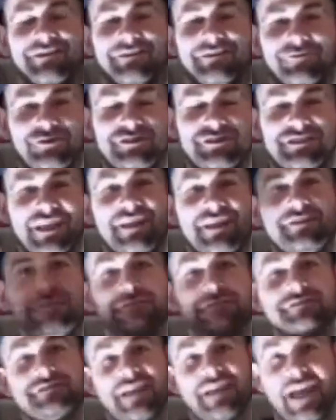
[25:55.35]

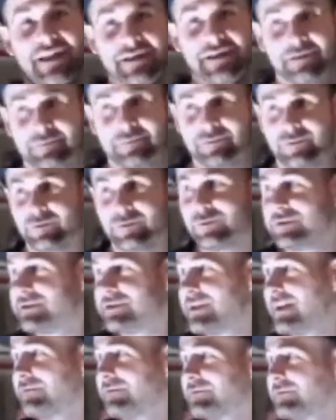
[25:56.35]
Recycled denim would
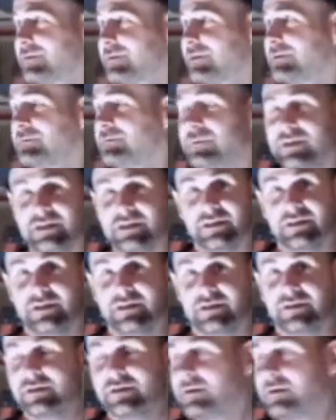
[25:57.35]
definitely be